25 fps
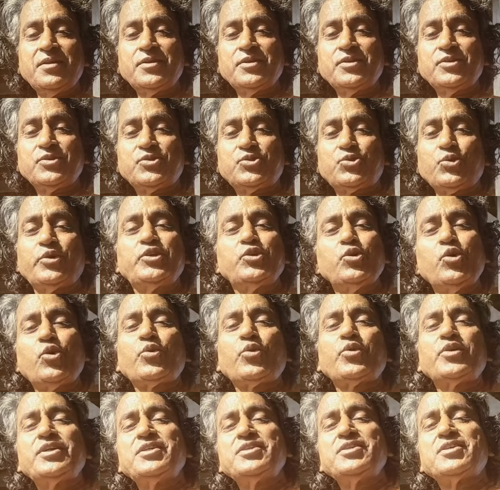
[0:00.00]
So
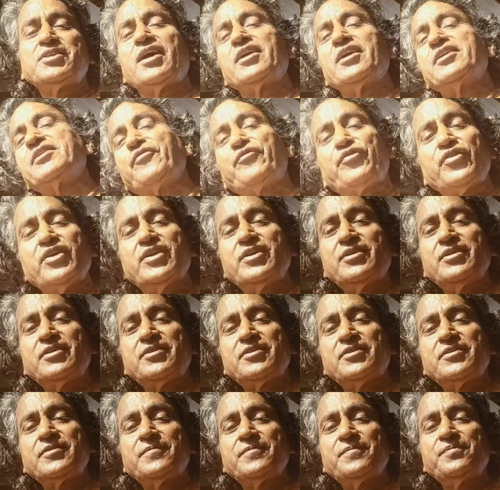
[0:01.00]
yogis are different
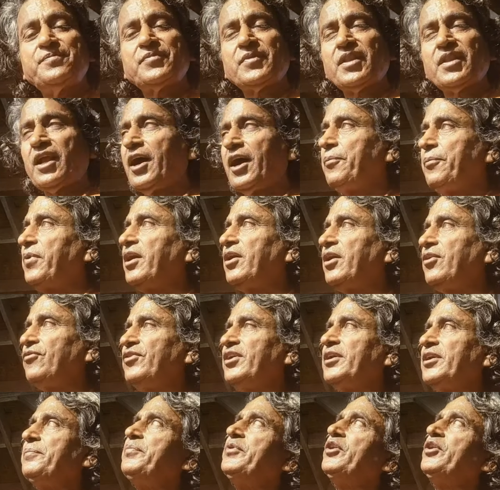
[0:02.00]
above
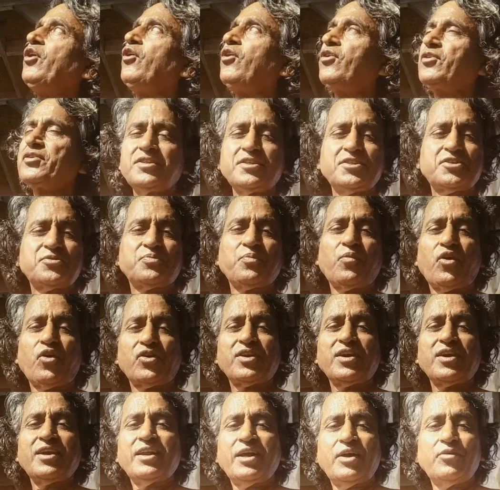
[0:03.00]
and beyond this
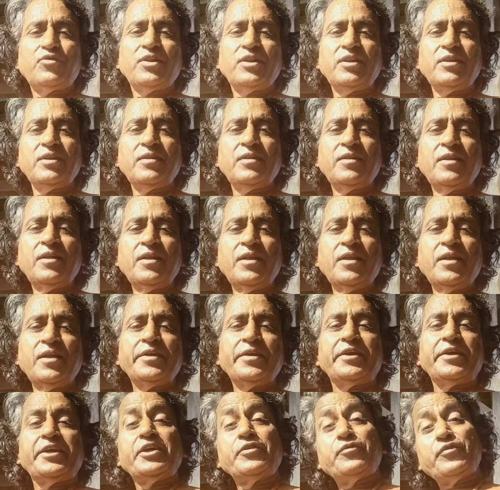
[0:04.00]
mortal level,
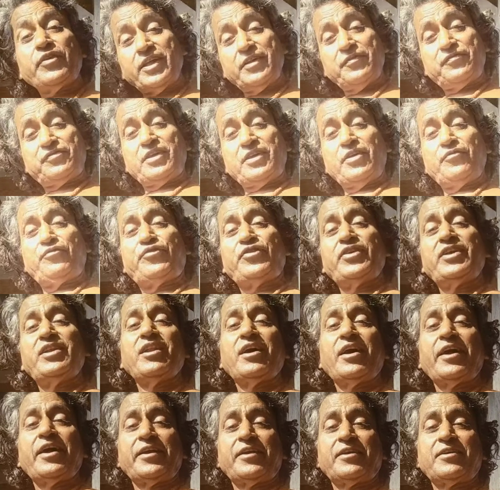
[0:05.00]
even if they feel
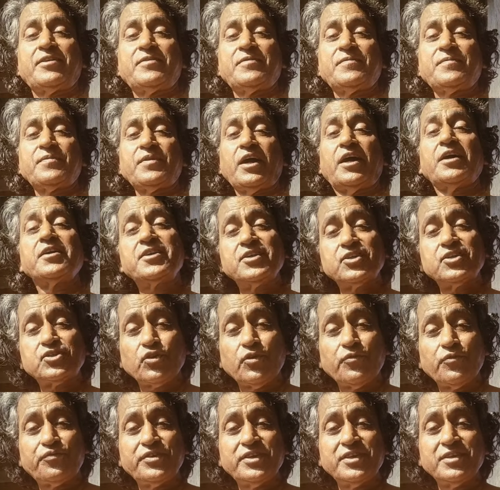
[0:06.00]
like hundreds
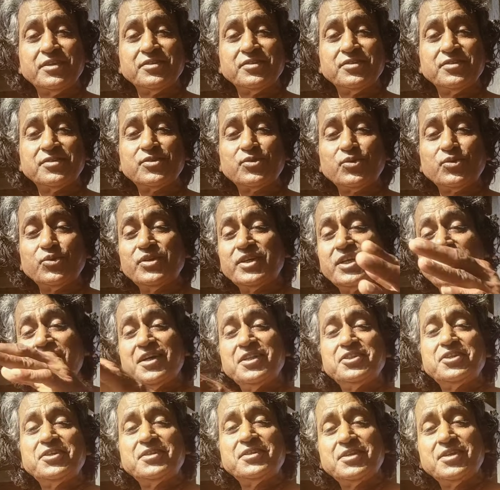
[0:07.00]
of years to
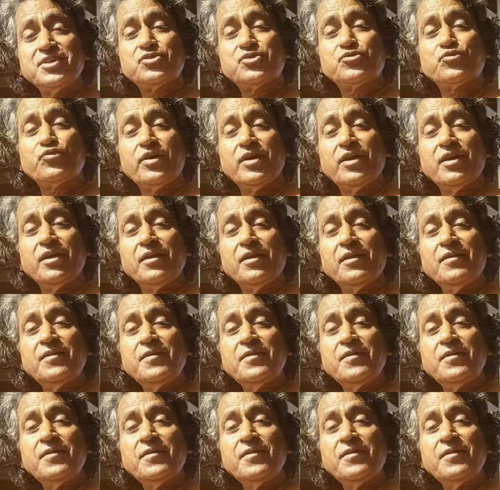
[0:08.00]
indulge in this world.